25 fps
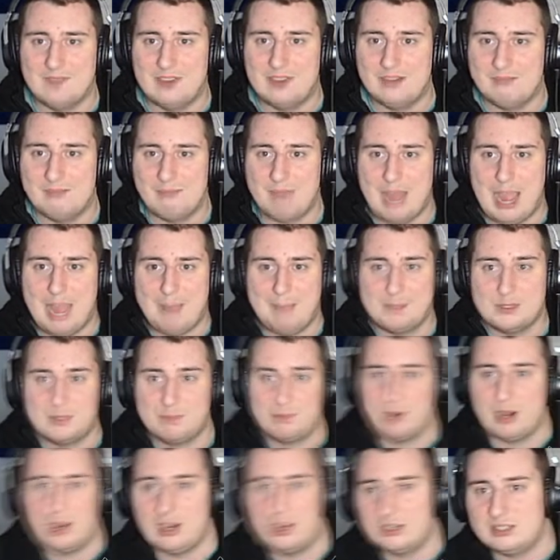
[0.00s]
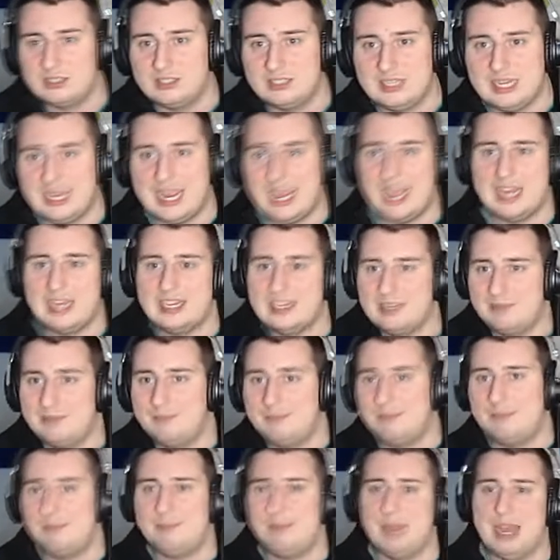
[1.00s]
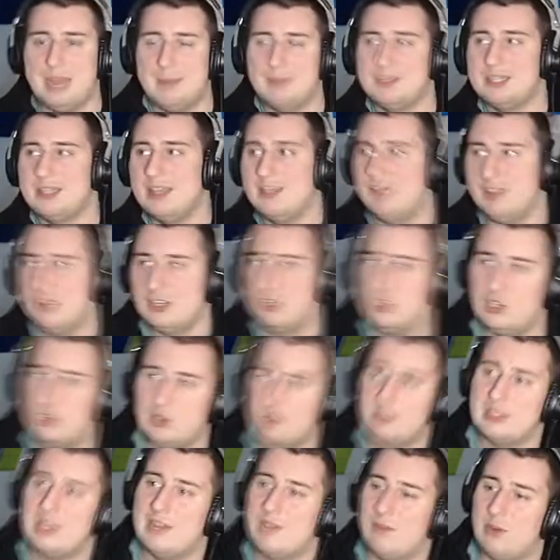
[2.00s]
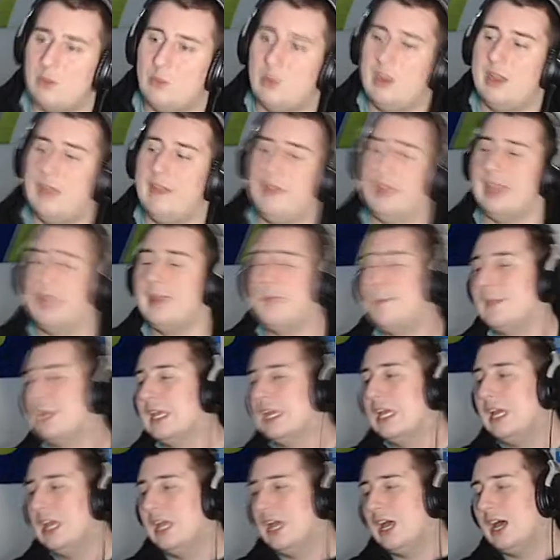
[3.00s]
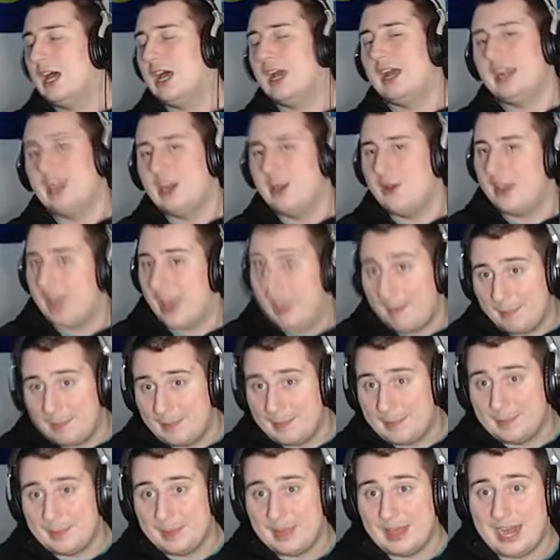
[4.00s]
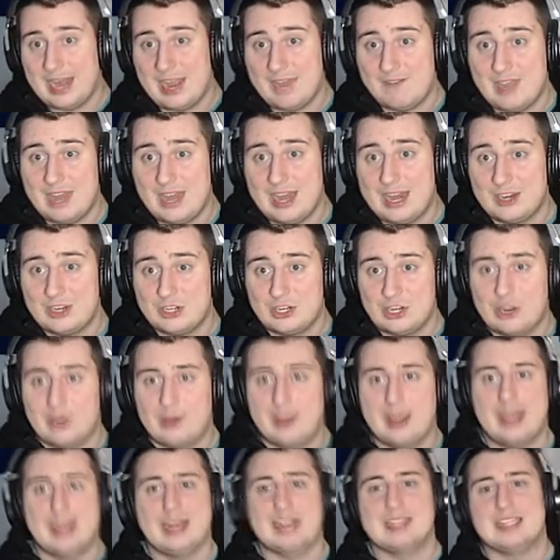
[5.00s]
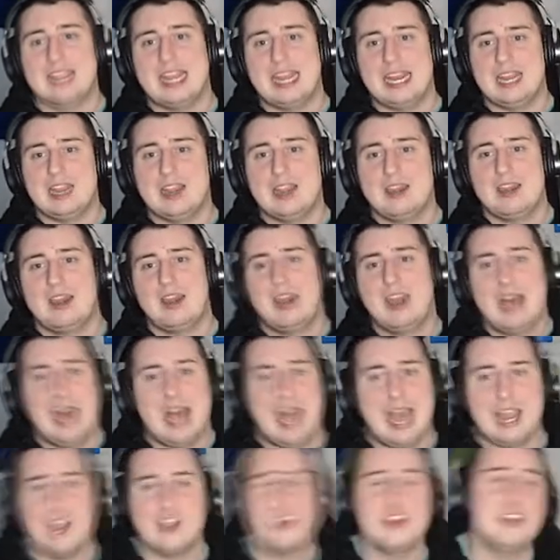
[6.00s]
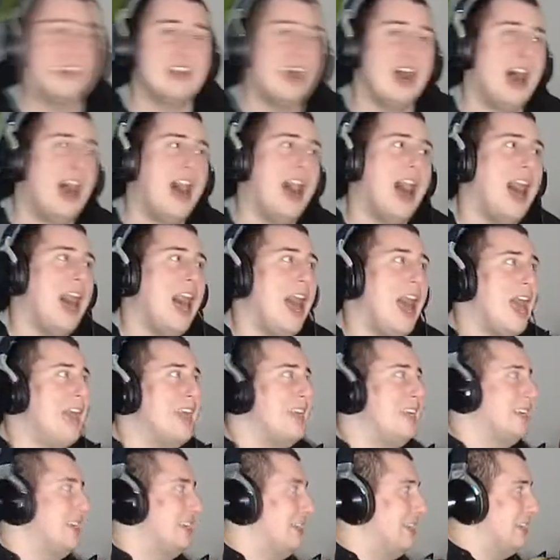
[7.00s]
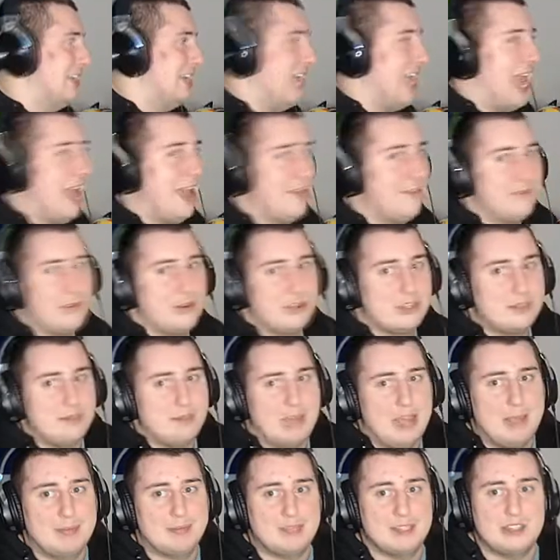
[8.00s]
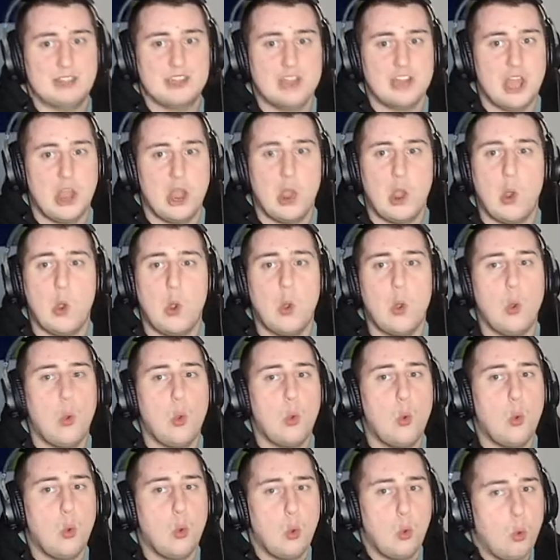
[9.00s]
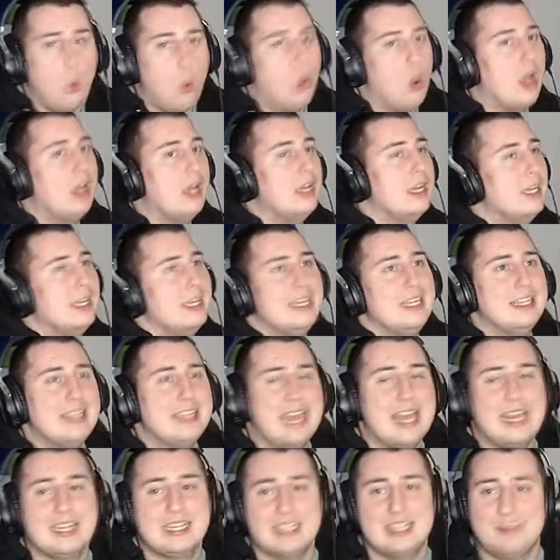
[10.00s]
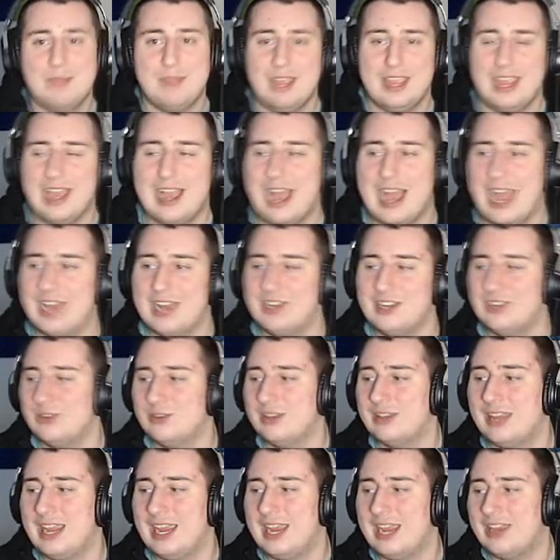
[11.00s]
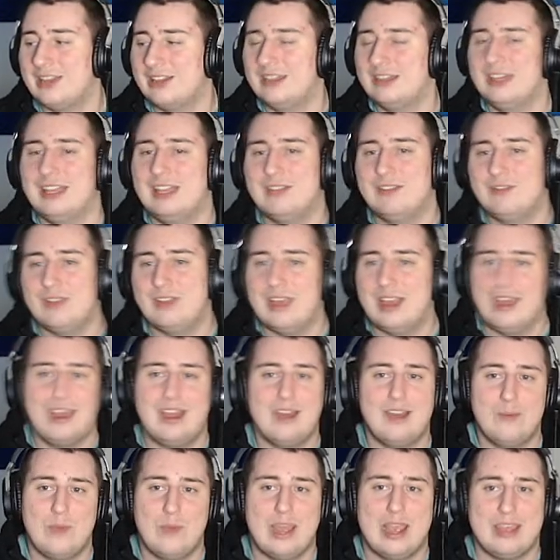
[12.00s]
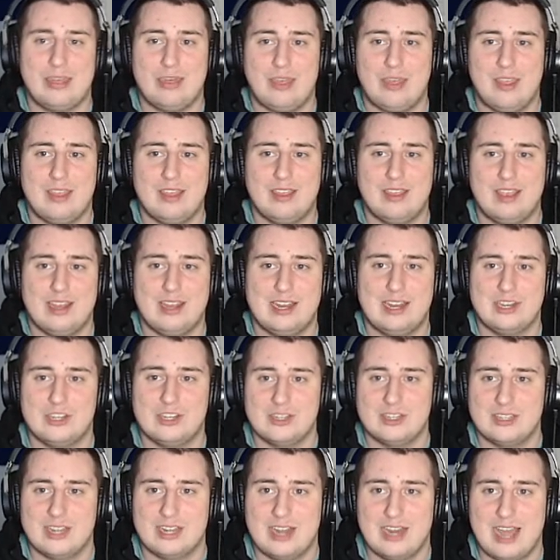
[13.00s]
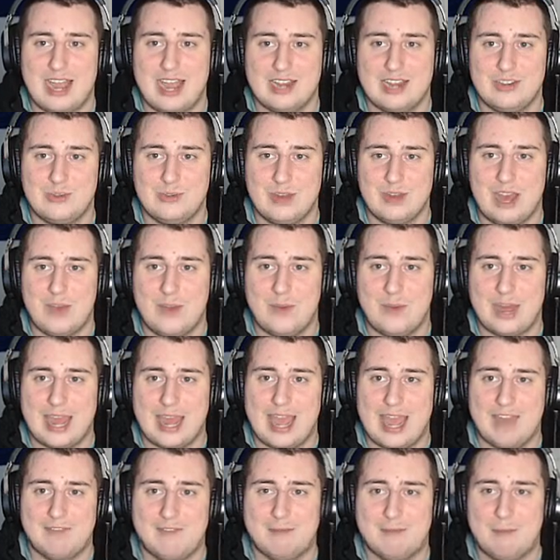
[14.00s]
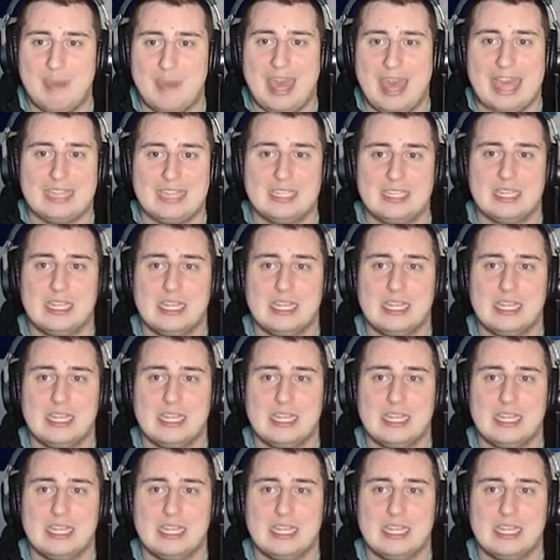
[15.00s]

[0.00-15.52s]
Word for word: pipes burst and... pipes have issues everywhere. Like, I know a couple people that have that issue, and it's like, I could not have frozen pipes. No, that is something I don't think I could live with in the conditions that I do not want to have met.